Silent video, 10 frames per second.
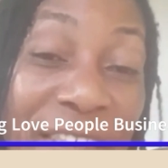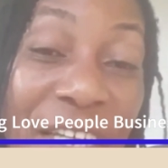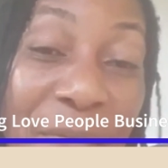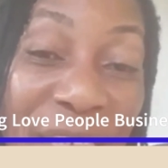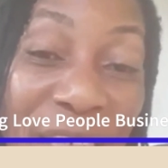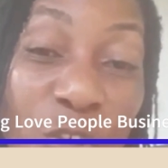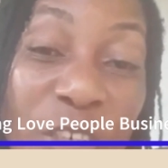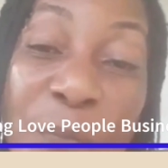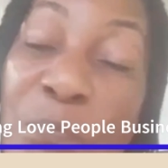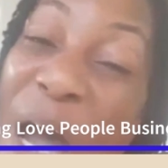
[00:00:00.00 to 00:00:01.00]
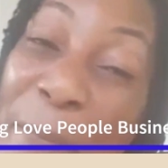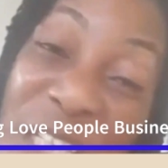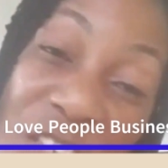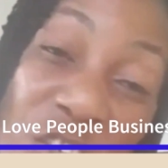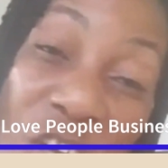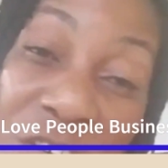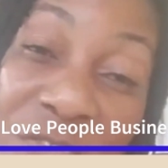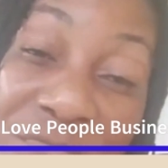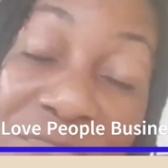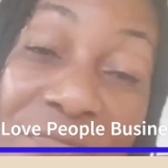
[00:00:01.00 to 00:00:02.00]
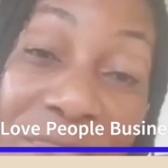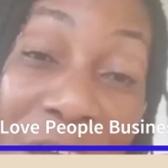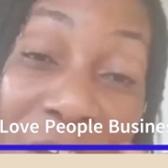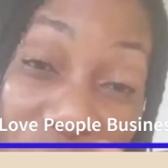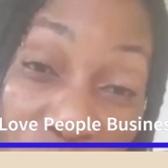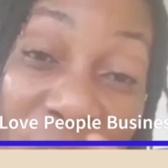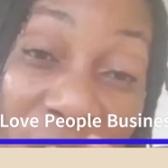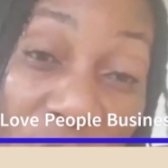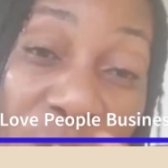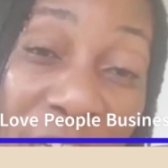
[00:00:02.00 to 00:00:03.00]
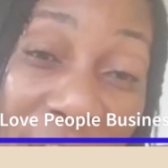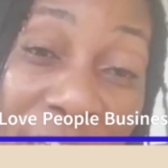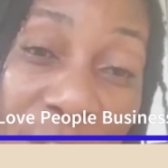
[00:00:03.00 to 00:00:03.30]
see a Mistress Babisha. You and Lorraine